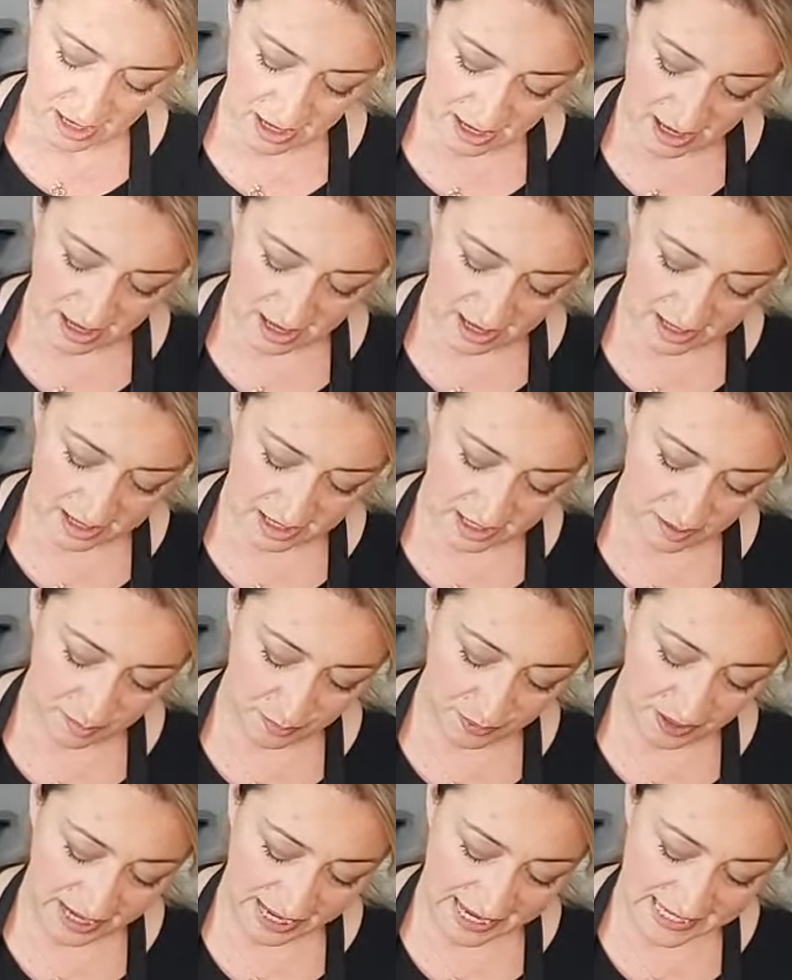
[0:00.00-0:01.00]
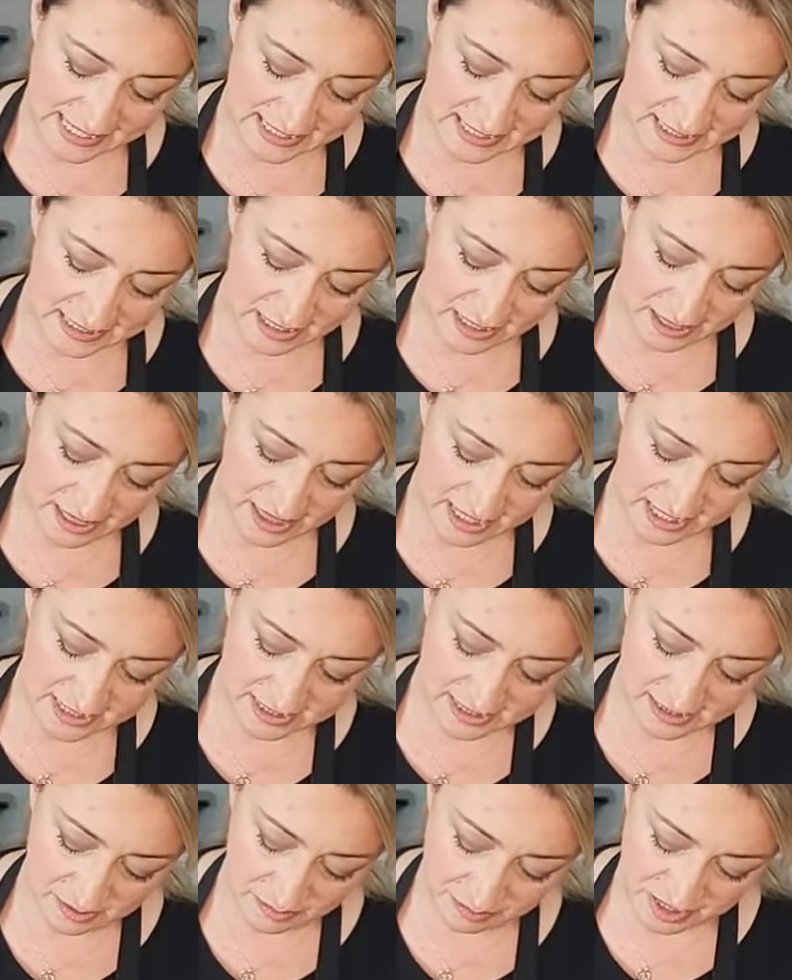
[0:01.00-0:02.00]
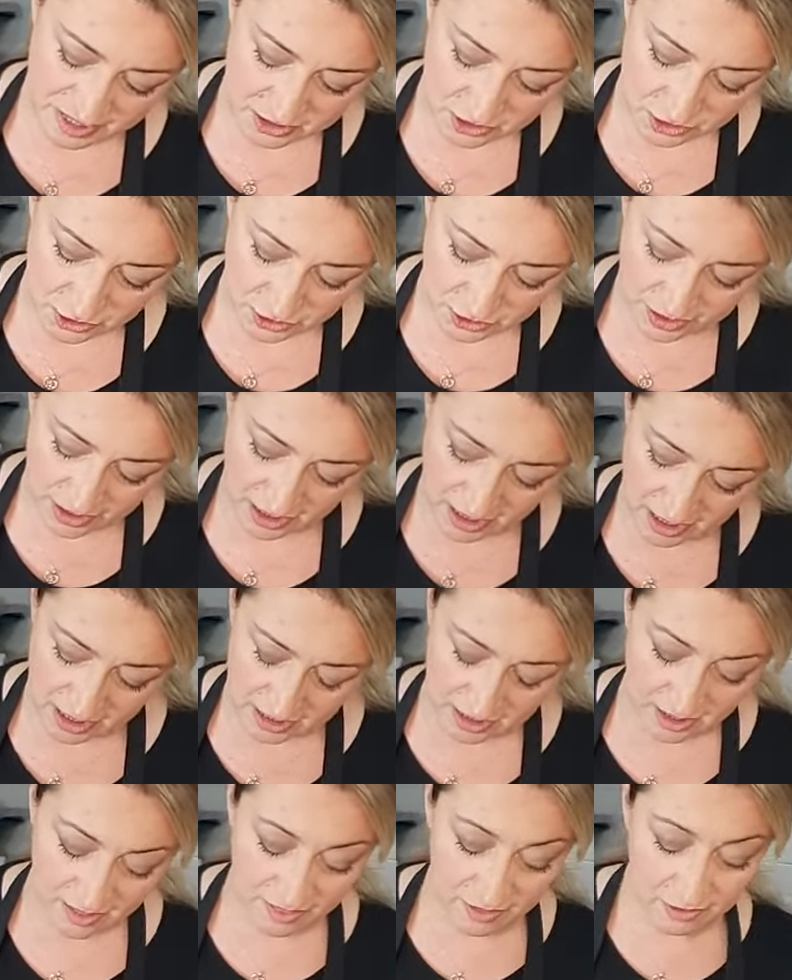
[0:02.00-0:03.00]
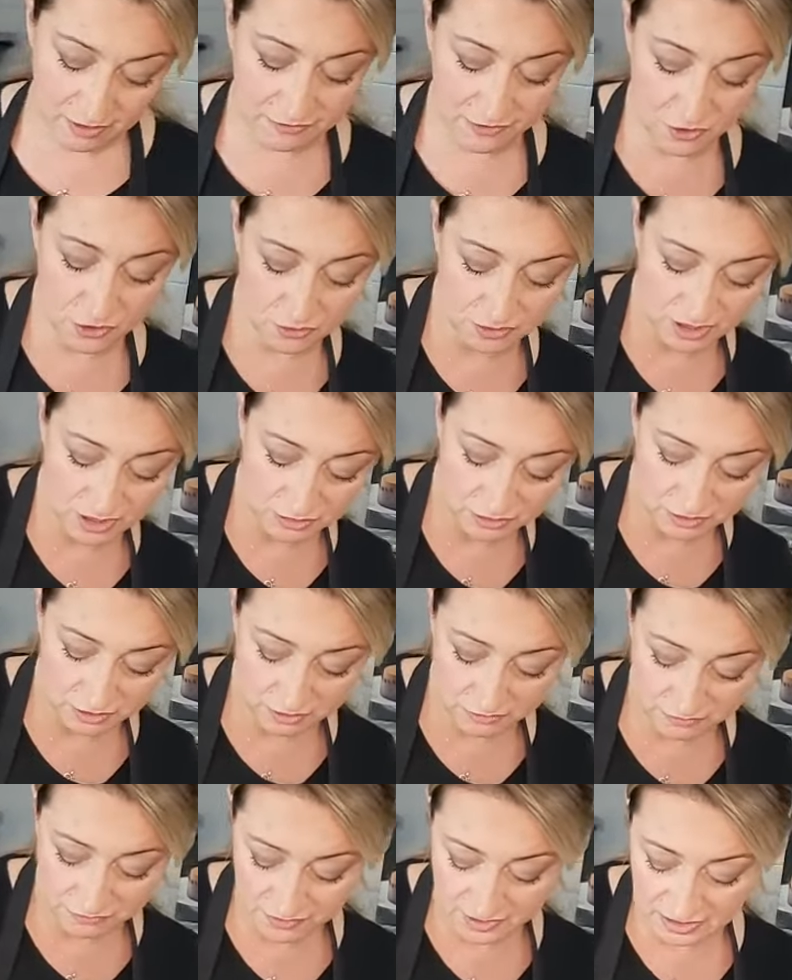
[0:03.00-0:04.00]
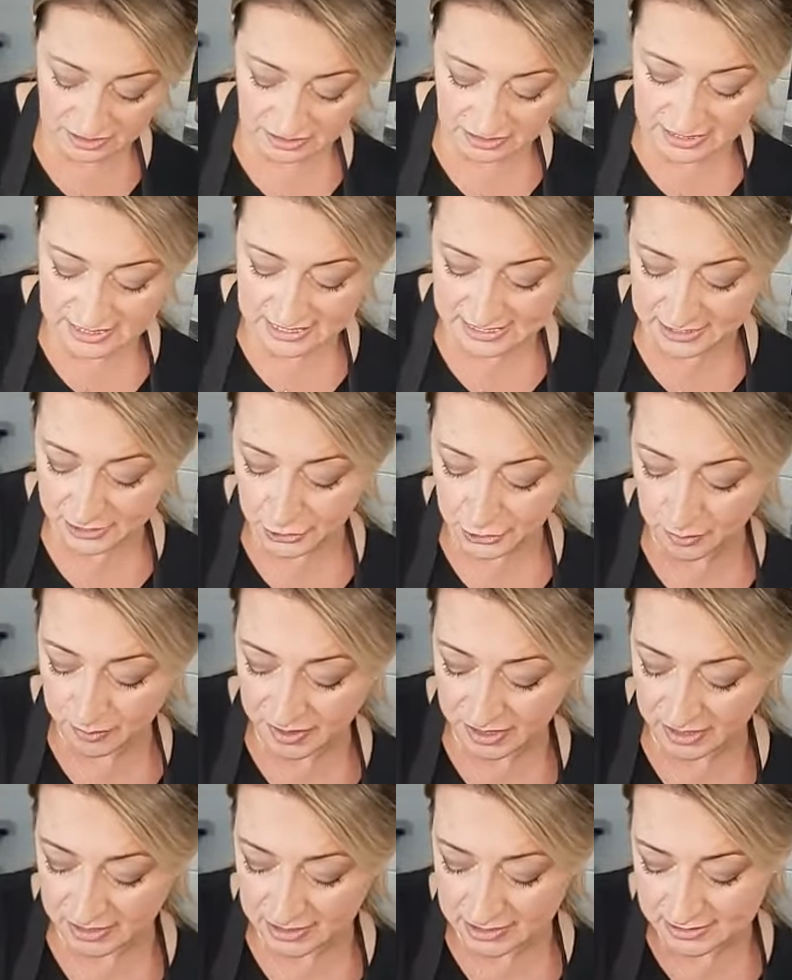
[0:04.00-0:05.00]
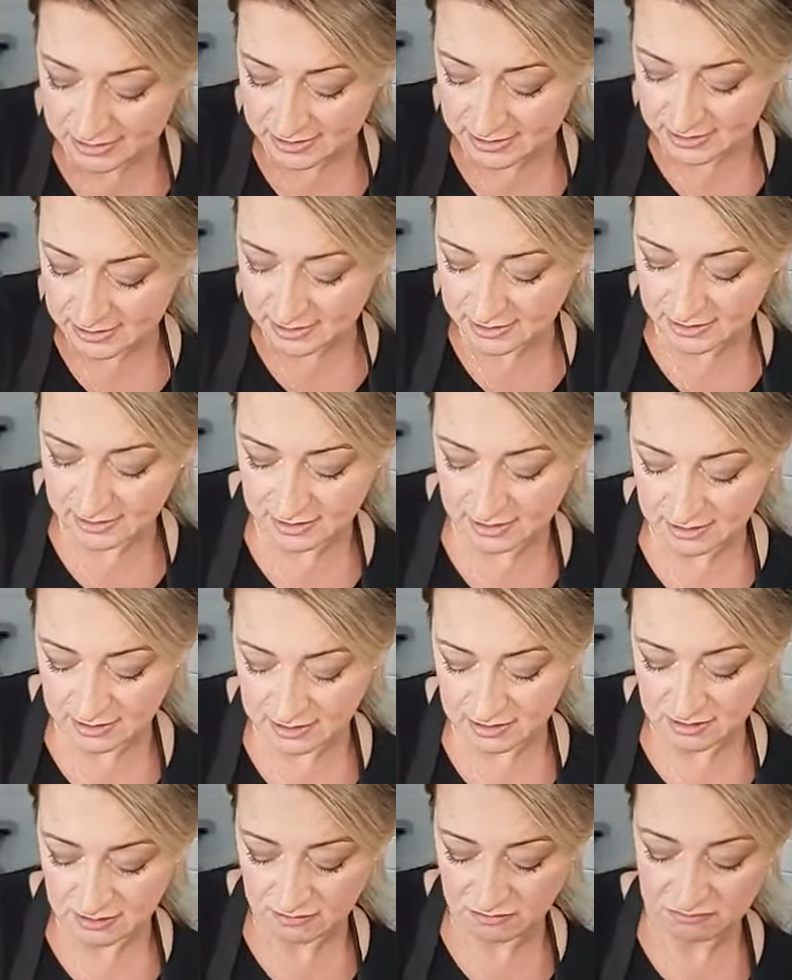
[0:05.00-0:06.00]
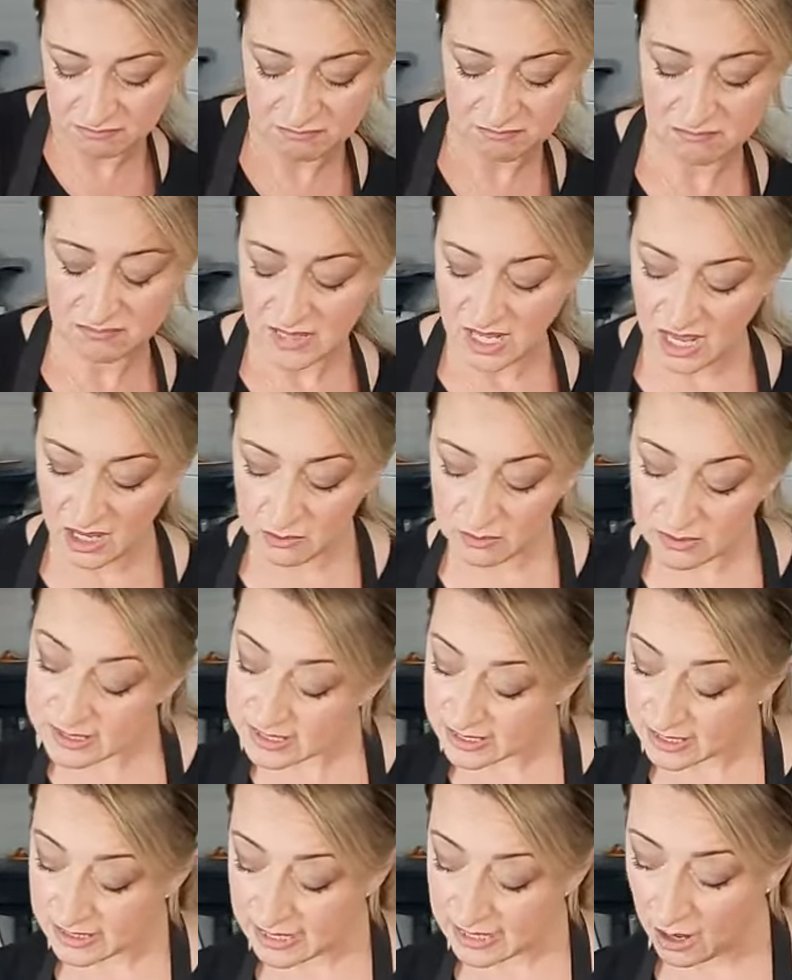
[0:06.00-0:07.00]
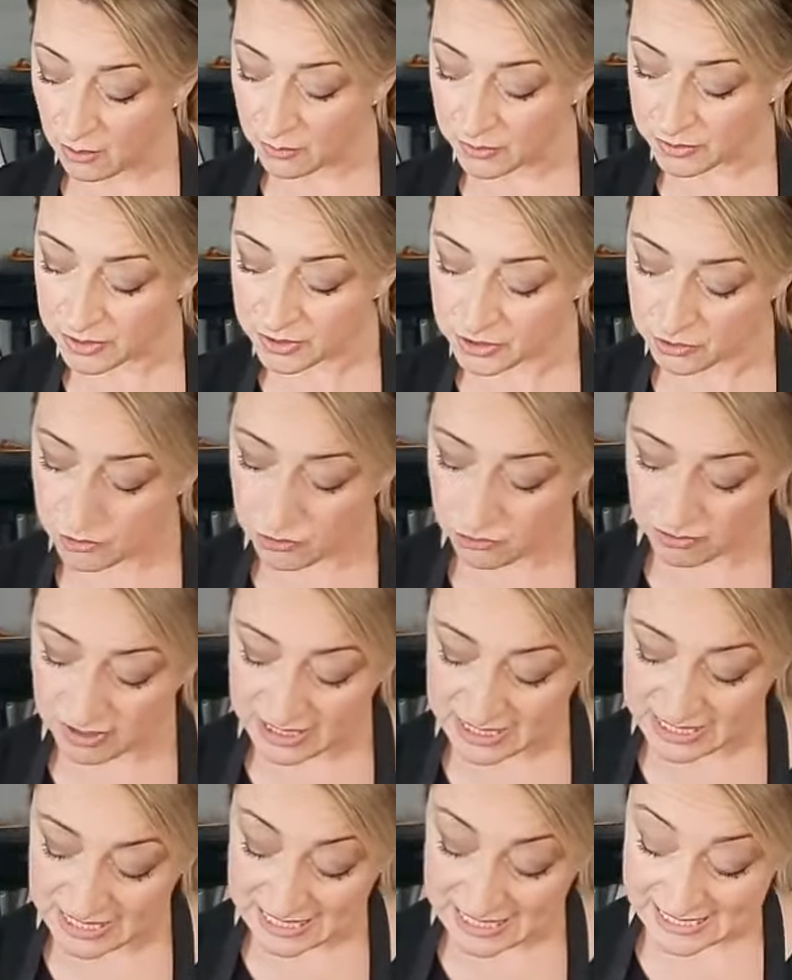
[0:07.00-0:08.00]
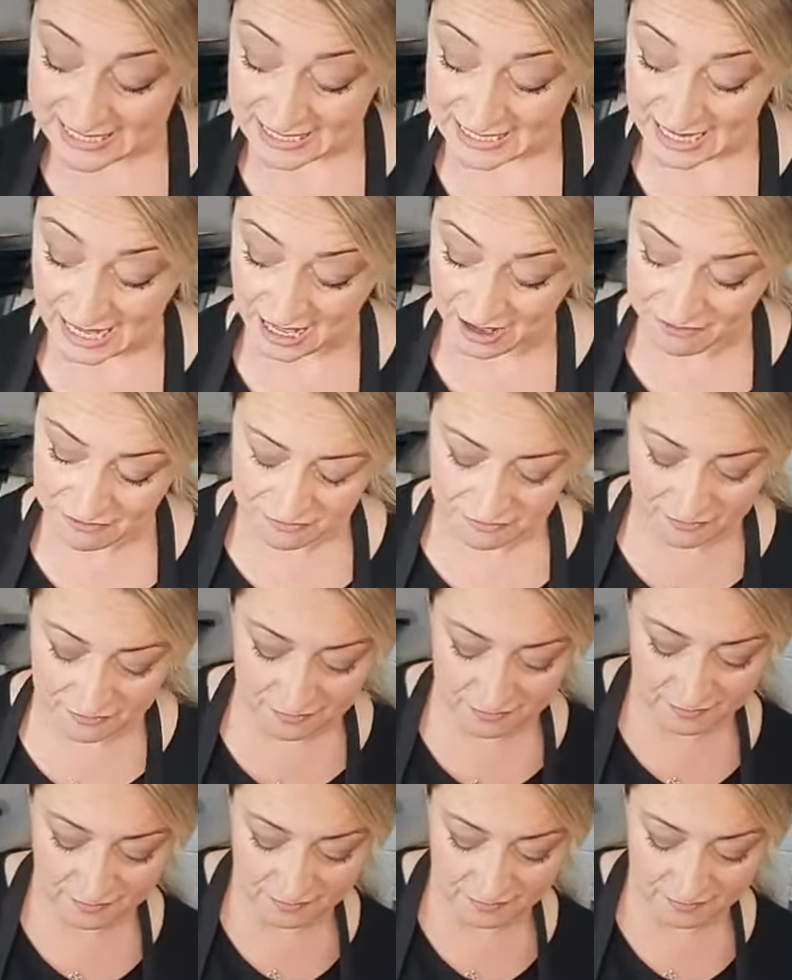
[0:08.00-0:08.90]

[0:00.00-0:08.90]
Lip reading: I place this mixture in the refrigerator for at least 30 minutes. I will say an hour, usually is enough.